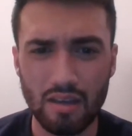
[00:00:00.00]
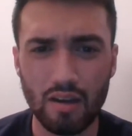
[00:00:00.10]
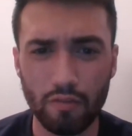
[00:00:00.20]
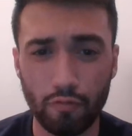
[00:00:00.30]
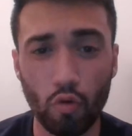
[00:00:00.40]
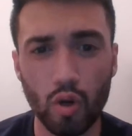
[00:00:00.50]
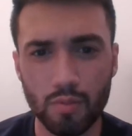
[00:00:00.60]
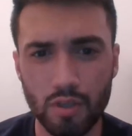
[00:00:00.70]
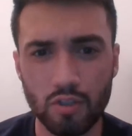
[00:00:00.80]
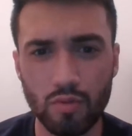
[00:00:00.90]
uh,
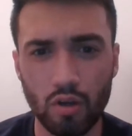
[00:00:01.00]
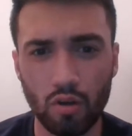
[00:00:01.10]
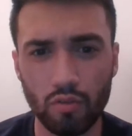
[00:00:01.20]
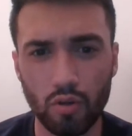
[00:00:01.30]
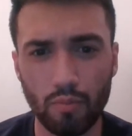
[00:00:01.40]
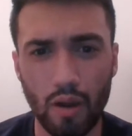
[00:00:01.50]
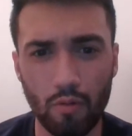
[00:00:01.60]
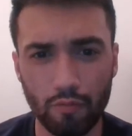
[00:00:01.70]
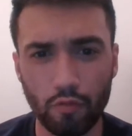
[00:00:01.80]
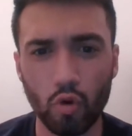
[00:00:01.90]
Forbes, as we all know,
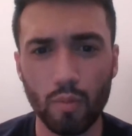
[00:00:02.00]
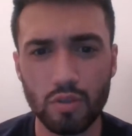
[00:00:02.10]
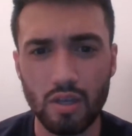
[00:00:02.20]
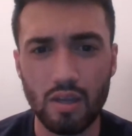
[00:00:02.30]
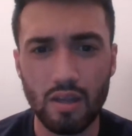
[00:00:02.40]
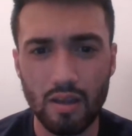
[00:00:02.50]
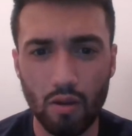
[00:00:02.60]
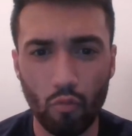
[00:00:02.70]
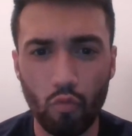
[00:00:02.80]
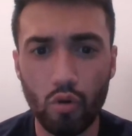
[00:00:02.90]
Bryn Forbes,
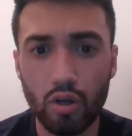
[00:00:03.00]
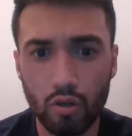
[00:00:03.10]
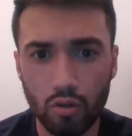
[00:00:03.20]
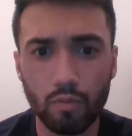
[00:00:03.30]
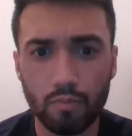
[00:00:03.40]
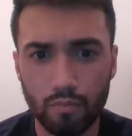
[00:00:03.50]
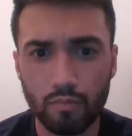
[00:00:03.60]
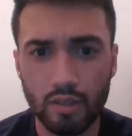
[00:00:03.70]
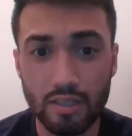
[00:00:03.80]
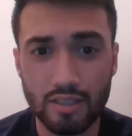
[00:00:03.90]
a real
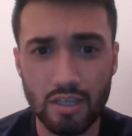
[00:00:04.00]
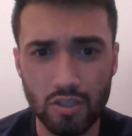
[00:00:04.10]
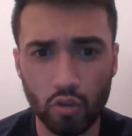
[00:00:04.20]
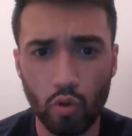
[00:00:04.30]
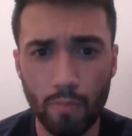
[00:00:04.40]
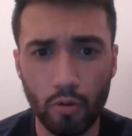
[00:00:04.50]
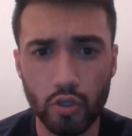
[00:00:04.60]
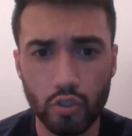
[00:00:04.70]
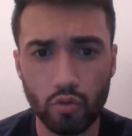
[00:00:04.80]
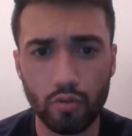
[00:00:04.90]
consistent
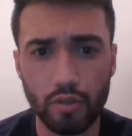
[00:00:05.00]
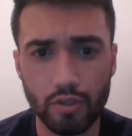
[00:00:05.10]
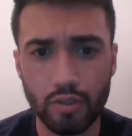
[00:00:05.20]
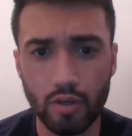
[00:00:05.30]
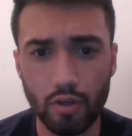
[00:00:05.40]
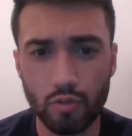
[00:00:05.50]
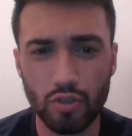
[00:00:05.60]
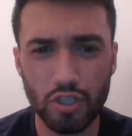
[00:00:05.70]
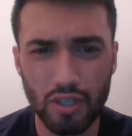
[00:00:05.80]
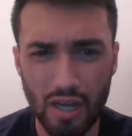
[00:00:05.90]
three-point shooter in this series,
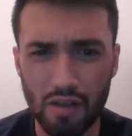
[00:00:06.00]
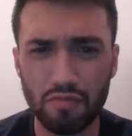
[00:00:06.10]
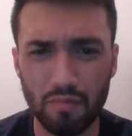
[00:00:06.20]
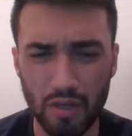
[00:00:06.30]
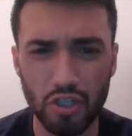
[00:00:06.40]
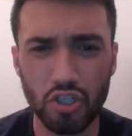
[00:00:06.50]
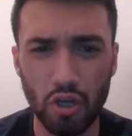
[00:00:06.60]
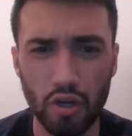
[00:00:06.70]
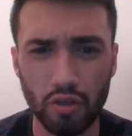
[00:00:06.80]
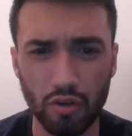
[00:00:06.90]
which is kind of a
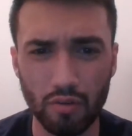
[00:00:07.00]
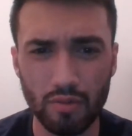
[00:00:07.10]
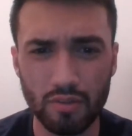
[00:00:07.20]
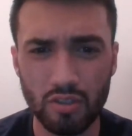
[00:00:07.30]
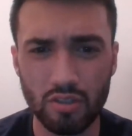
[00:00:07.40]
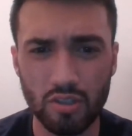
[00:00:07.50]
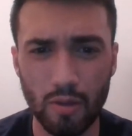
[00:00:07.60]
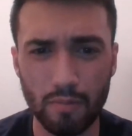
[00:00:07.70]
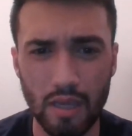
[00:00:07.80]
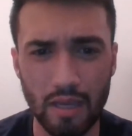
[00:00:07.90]
shocker to
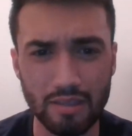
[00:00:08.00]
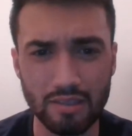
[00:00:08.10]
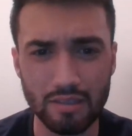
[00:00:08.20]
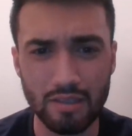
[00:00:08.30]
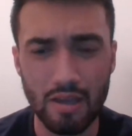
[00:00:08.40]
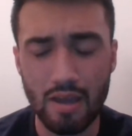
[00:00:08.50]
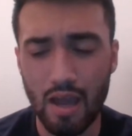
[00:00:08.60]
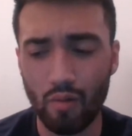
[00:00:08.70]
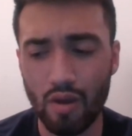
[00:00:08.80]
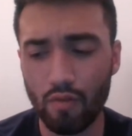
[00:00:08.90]
some cases.
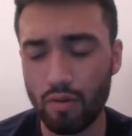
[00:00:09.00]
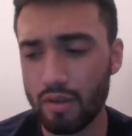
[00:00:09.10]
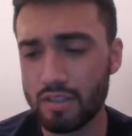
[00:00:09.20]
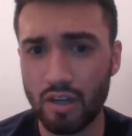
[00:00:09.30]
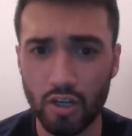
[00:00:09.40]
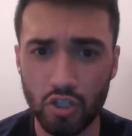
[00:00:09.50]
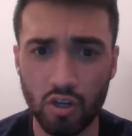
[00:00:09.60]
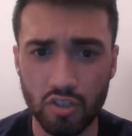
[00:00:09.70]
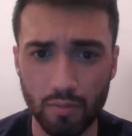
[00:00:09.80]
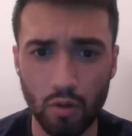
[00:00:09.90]
However, it's not a
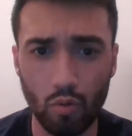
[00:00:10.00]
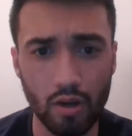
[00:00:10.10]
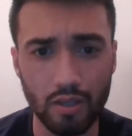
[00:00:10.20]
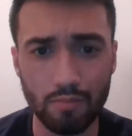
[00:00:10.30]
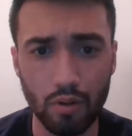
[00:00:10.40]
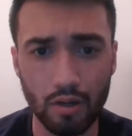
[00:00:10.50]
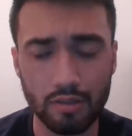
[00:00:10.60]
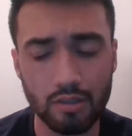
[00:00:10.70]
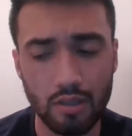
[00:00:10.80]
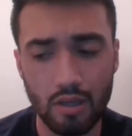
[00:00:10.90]
shock to the Milwaukee Bucks.
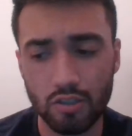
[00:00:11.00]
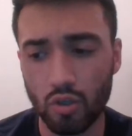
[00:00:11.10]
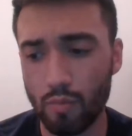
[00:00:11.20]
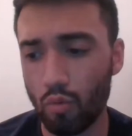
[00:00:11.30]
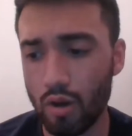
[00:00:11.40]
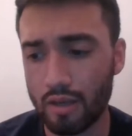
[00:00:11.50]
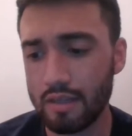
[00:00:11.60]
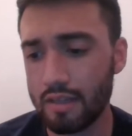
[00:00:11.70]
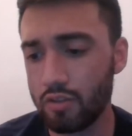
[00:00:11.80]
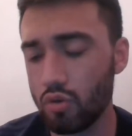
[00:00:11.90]
So Milwaukee,
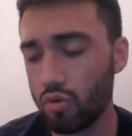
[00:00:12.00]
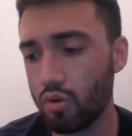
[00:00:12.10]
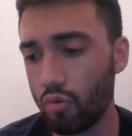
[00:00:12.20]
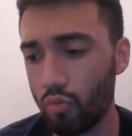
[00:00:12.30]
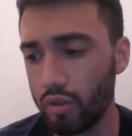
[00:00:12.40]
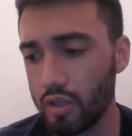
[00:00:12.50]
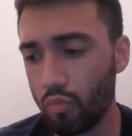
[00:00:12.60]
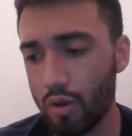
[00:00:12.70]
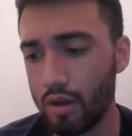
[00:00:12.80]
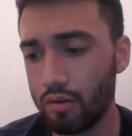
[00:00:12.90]
they do go really
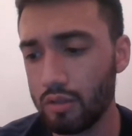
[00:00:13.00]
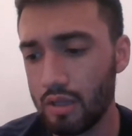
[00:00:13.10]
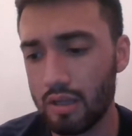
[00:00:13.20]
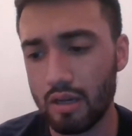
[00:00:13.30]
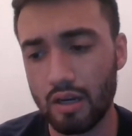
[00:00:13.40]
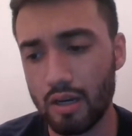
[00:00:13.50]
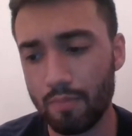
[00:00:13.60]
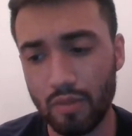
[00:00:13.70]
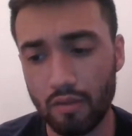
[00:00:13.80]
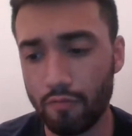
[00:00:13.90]
well. Uh,
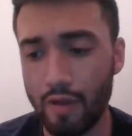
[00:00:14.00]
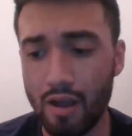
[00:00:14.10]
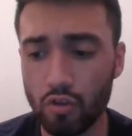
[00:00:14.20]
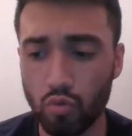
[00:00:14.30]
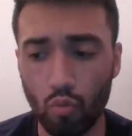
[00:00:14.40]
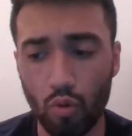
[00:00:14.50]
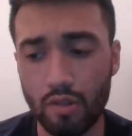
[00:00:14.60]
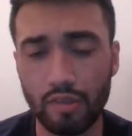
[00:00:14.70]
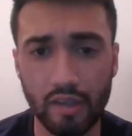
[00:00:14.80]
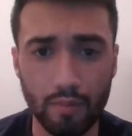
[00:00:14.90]
fouls were
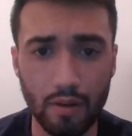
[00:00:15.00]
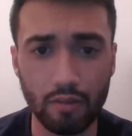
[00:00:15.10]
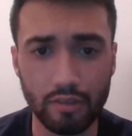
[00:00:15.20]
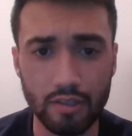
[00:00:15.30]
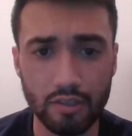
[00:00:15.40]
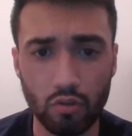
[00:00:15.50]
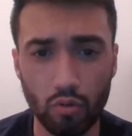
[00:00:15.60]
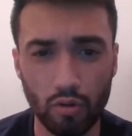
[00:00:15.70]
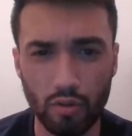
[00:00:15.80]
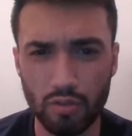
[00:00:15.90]
one thing about this
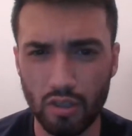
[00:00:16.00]
quarter. There was a